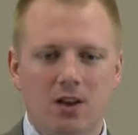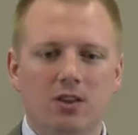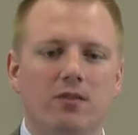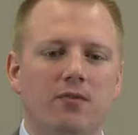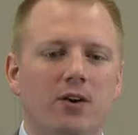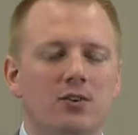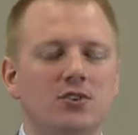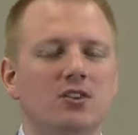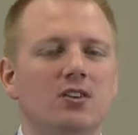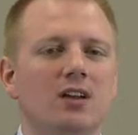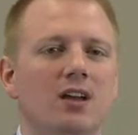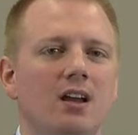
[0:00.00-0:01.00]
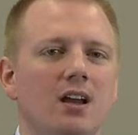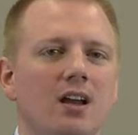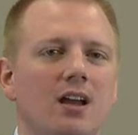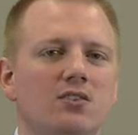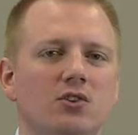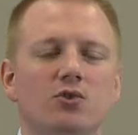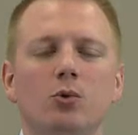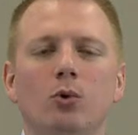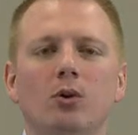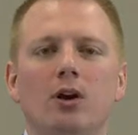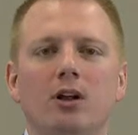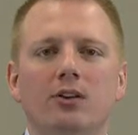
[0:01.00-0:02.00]
The first is a tool
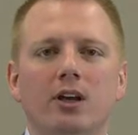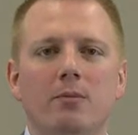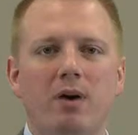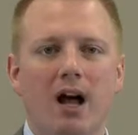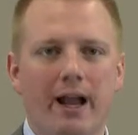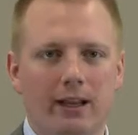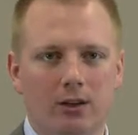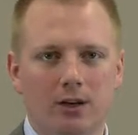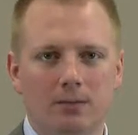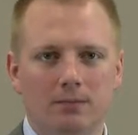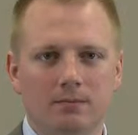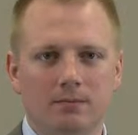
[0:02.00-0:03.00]
called a compiler.